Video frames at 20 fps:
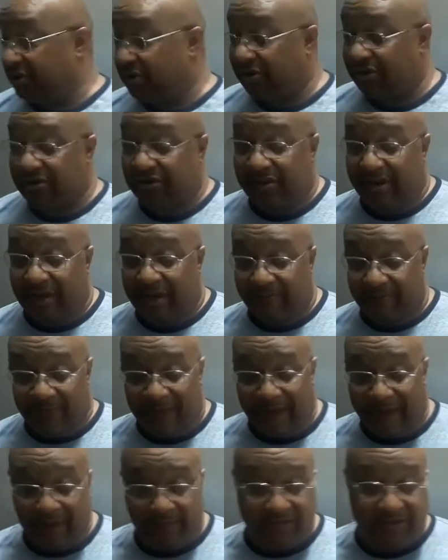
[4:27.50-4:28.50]
Shures there.
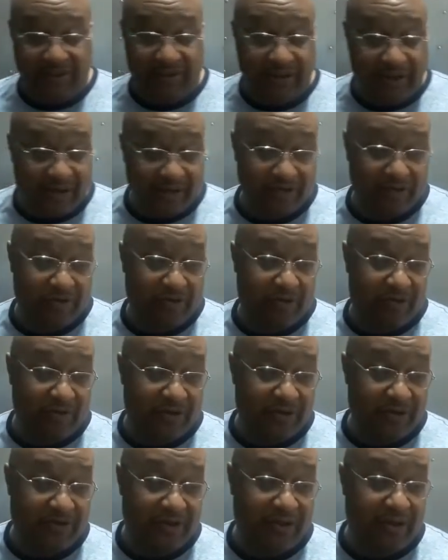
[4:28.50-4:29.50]
I have Sennheisers on
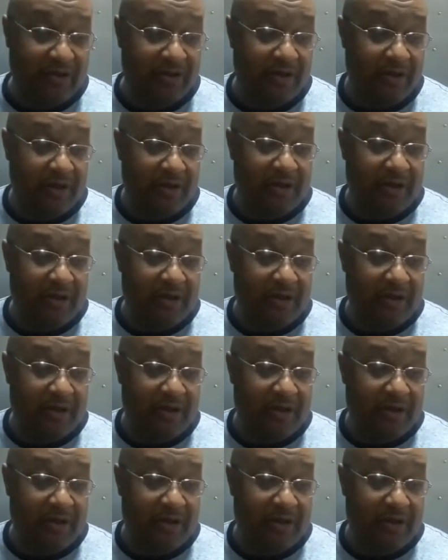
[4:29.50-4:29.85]
this end.